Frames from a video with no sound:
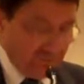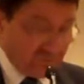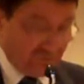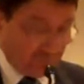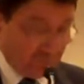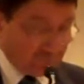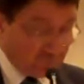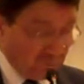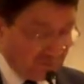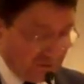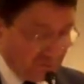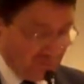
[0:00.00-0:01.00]
Since we're
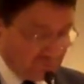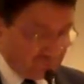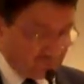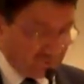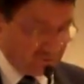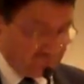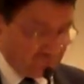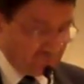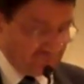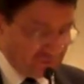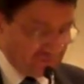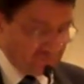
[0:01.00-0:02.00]
talking about the
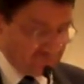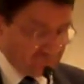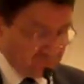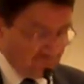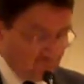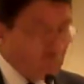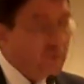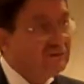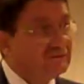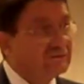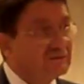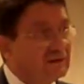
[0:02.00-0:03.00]
24 years,
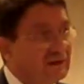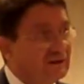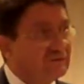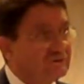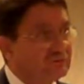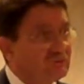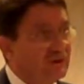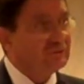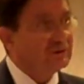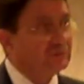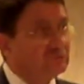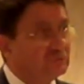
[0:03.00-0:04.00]
what has the
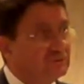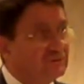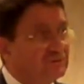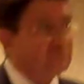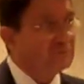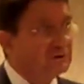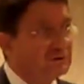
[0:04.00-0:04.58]
travel and tourism